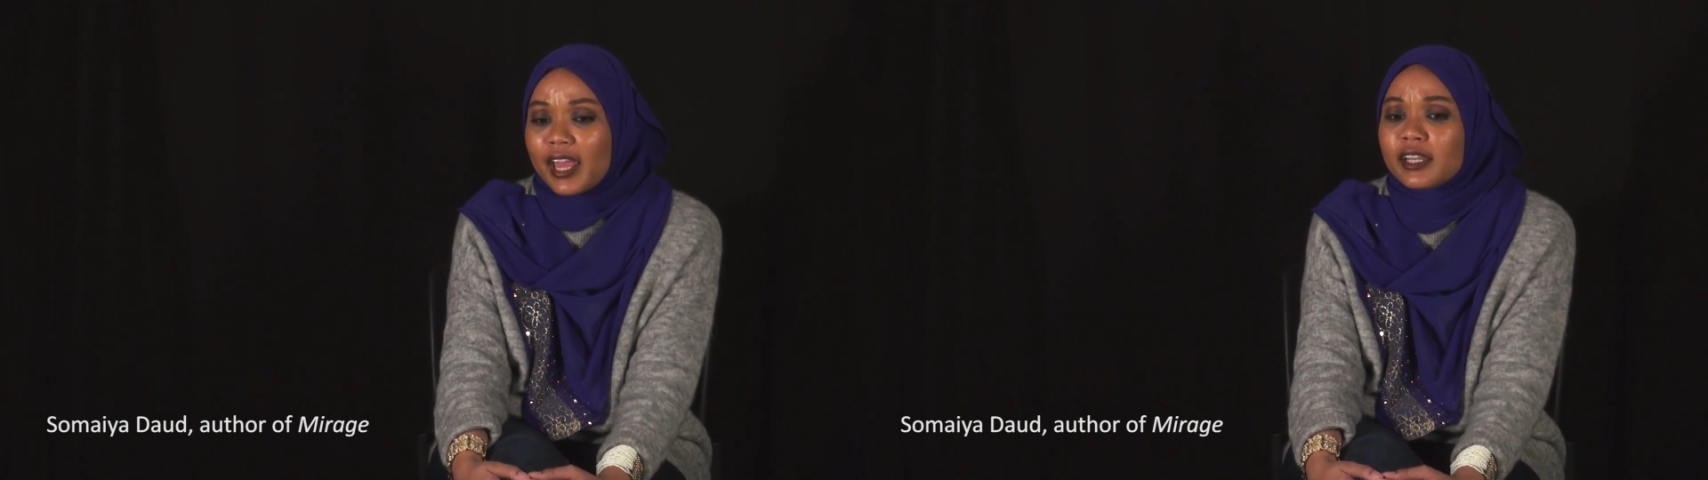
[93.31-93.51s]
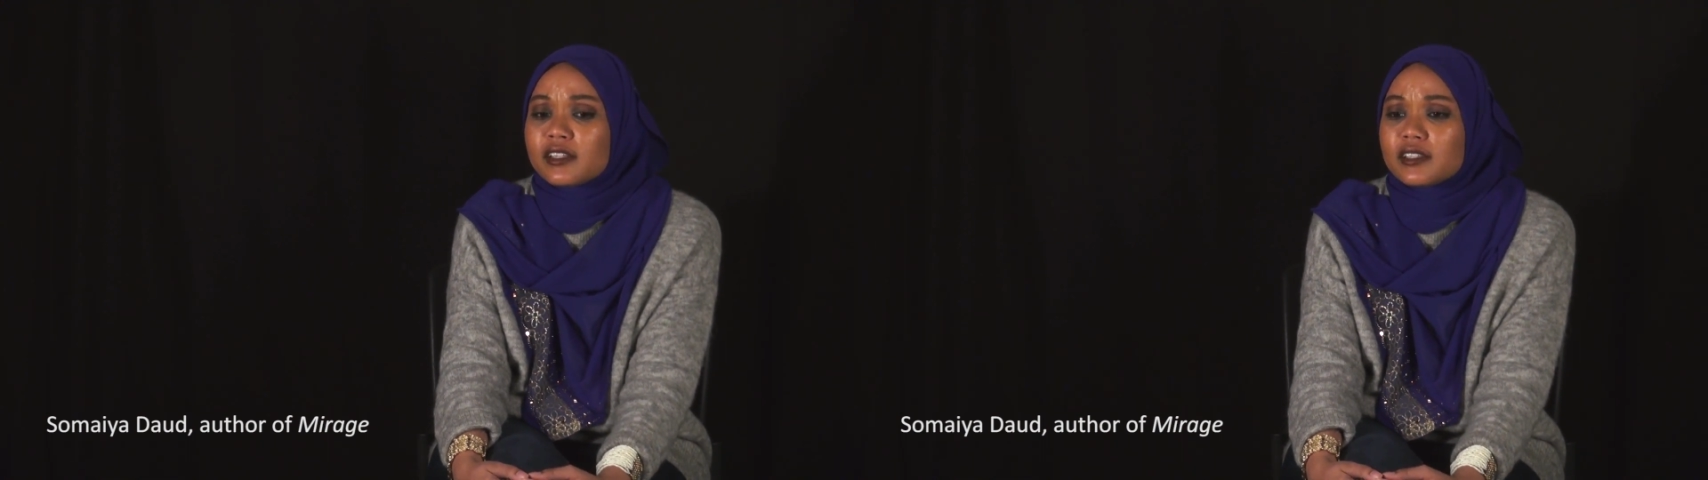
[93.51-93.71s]

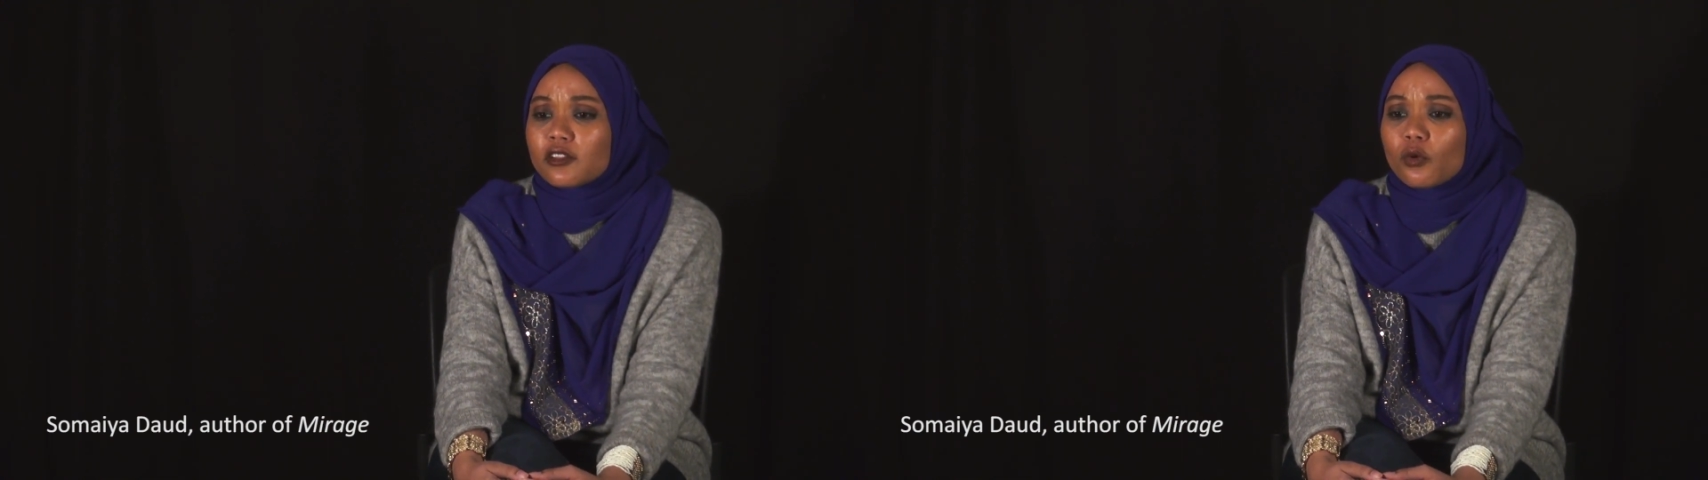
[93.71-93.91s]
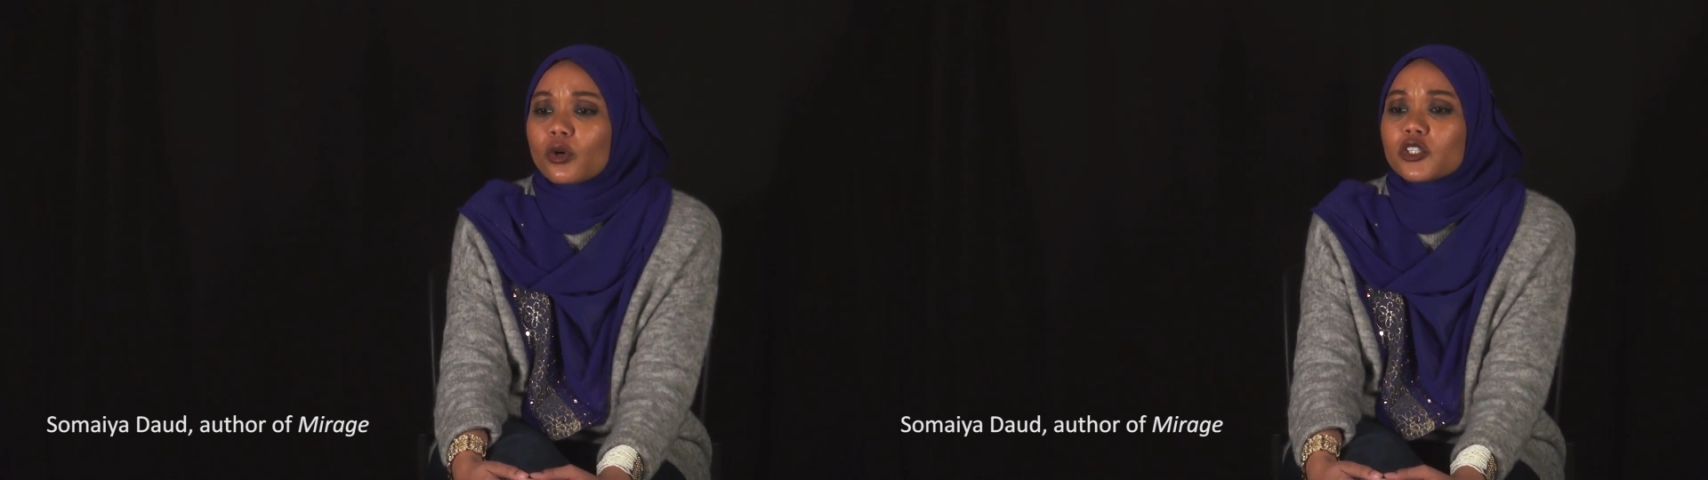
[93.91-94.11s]
And
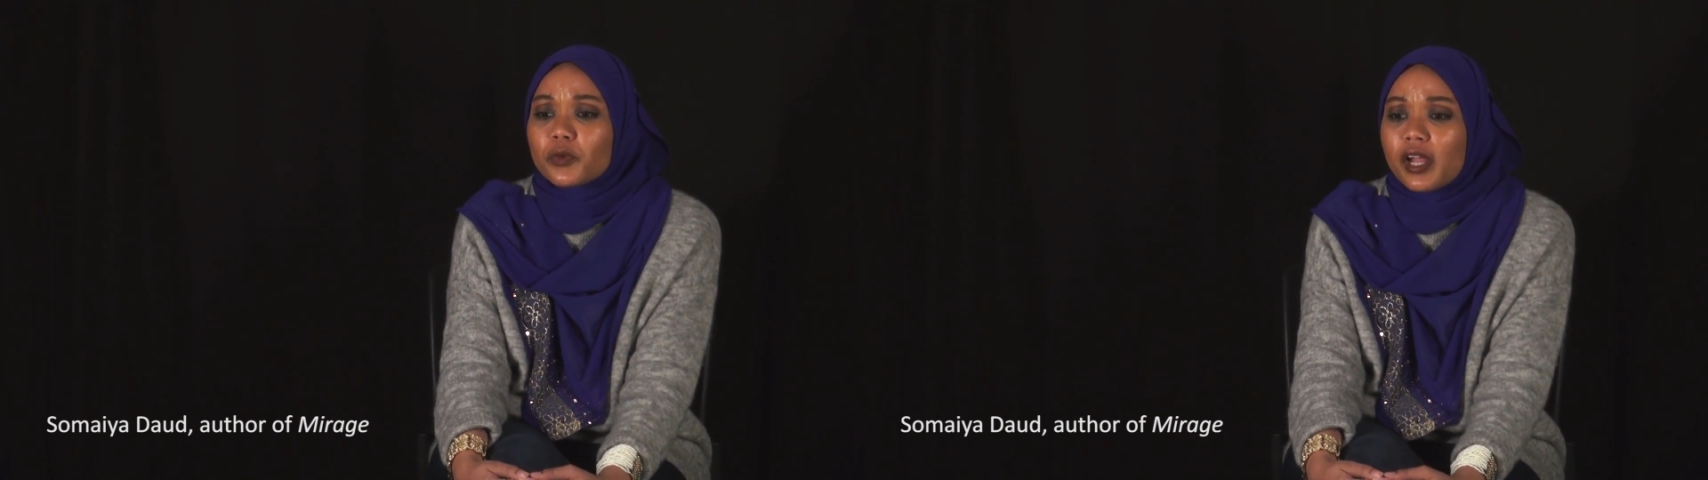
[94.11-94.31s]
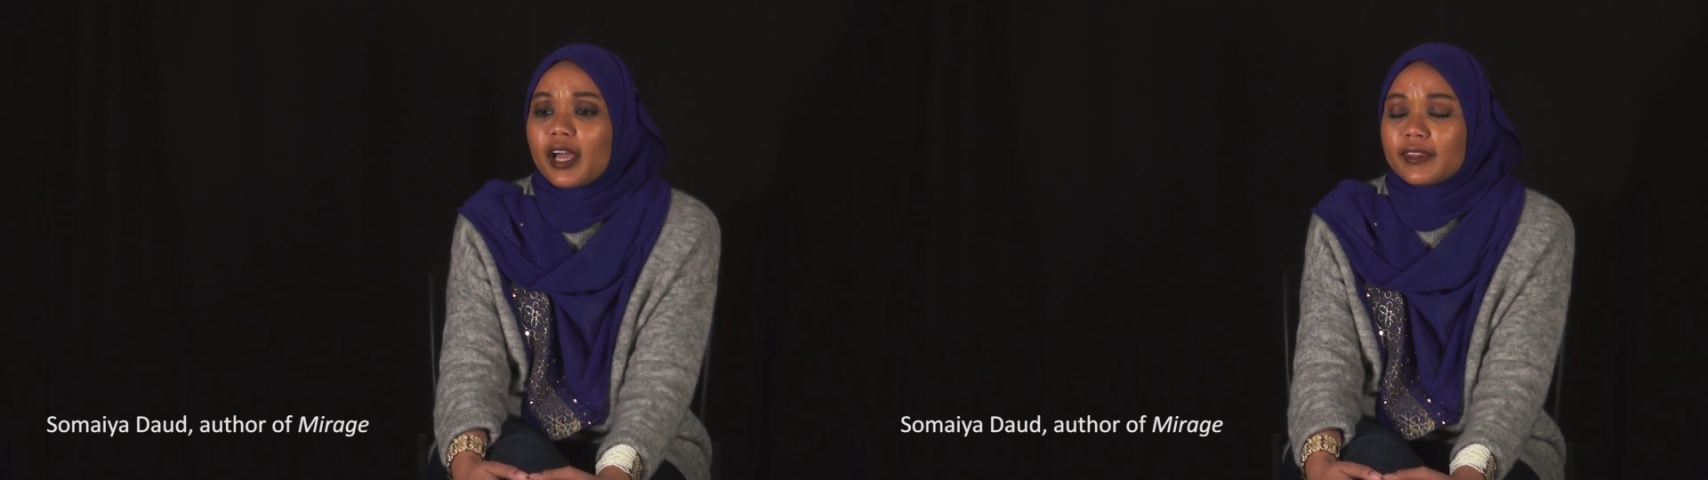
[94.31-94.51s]
the words
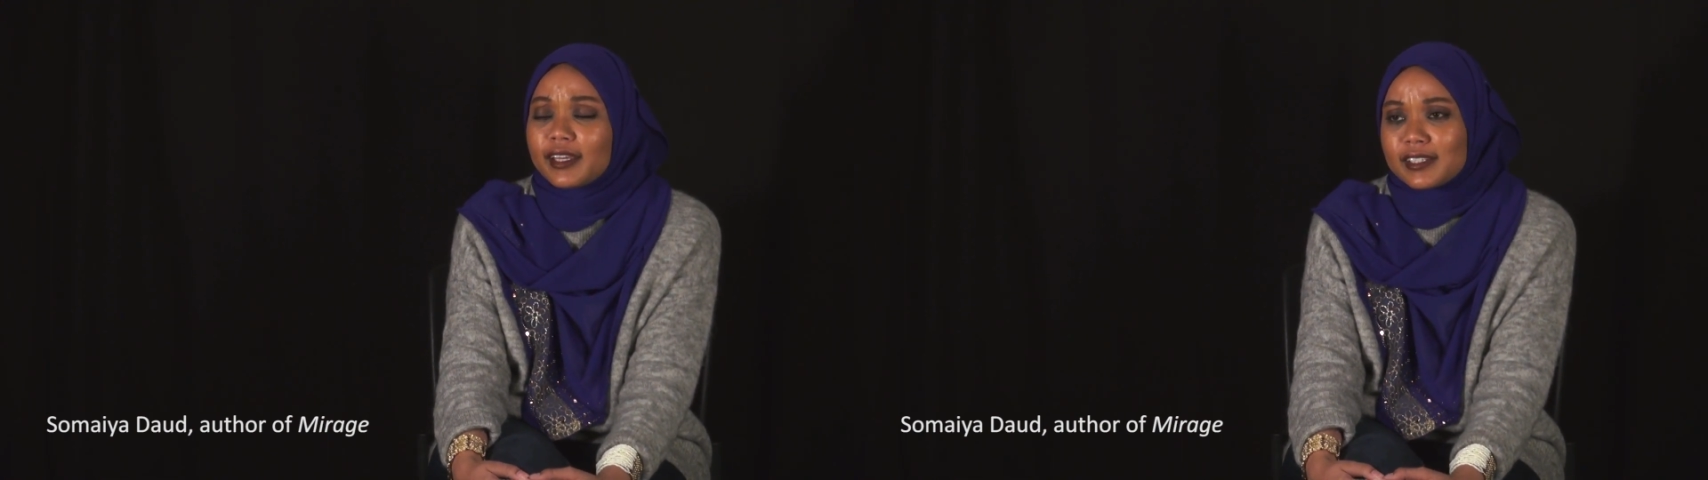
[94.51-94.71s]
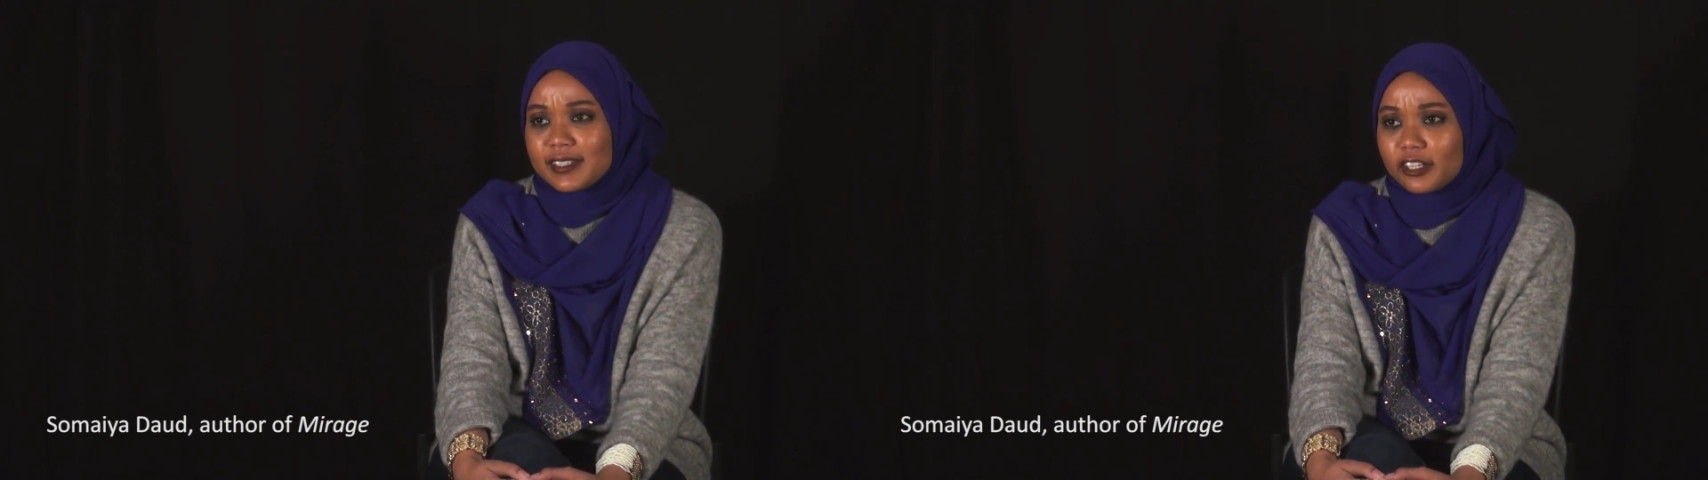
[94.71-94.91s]
were not in
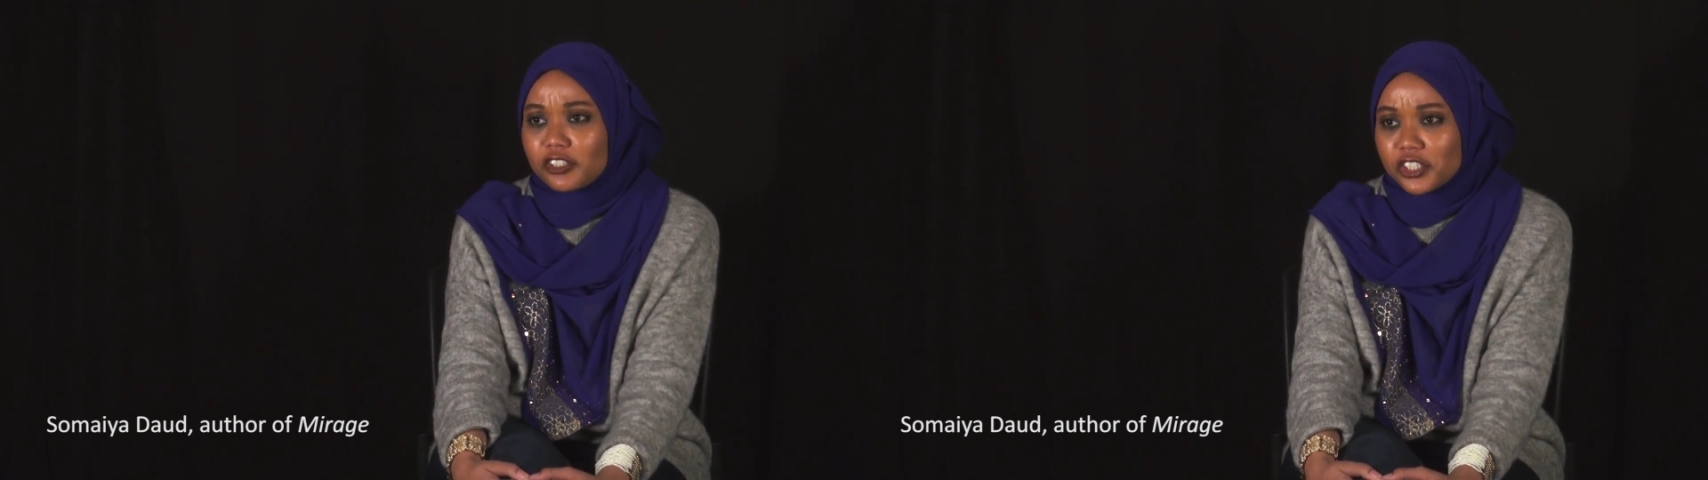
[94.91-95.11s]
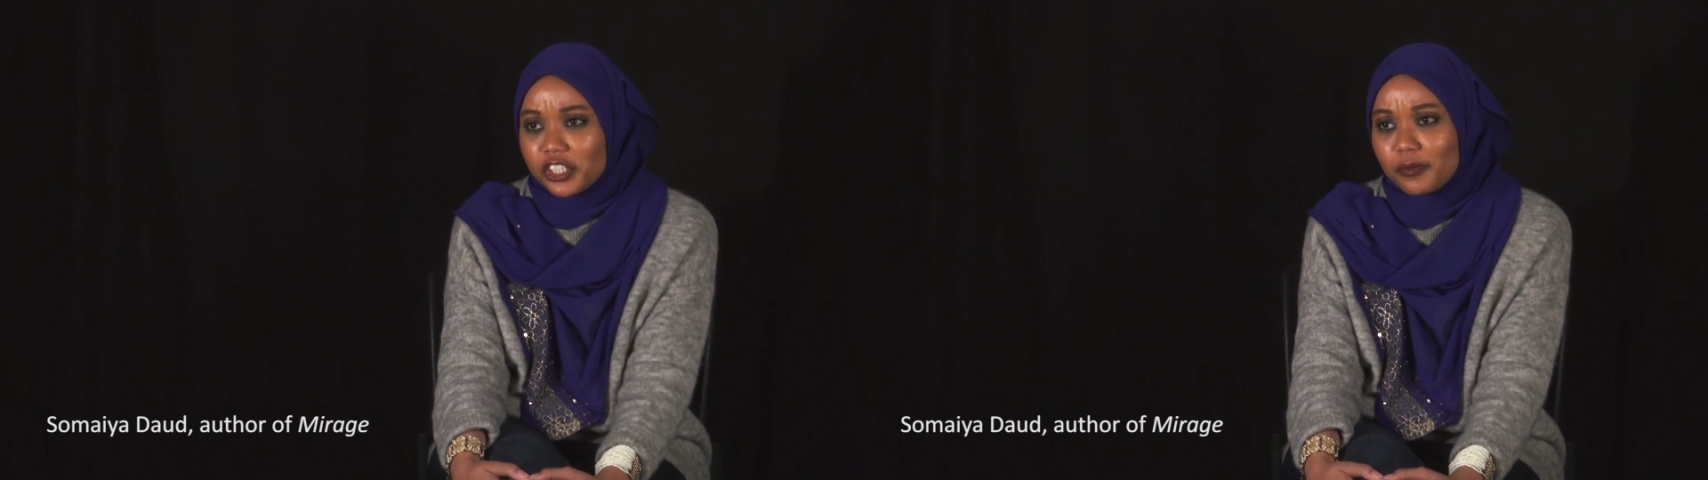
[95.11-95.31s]
like the standard
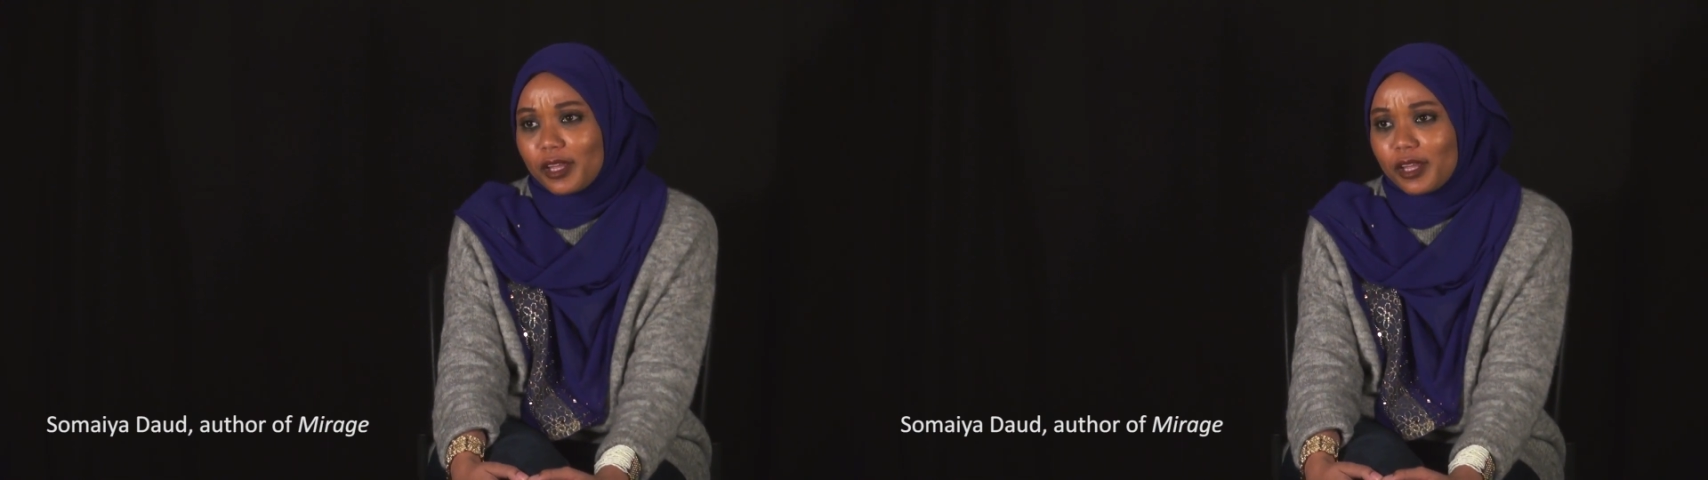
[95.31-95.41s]
dictionary.